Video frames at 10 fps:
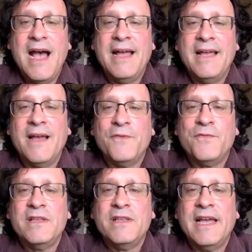I
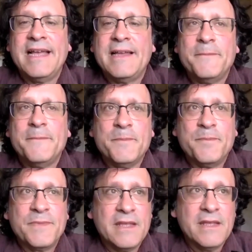feel like,
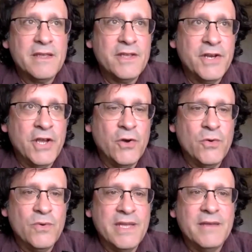
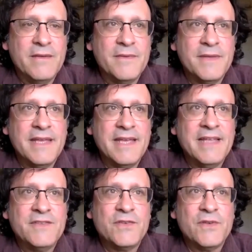
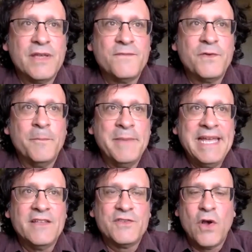it's, for
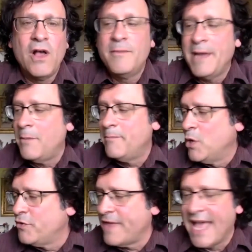me, it's all about
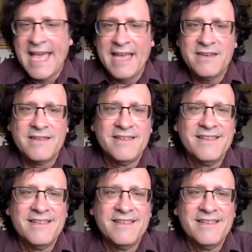both and,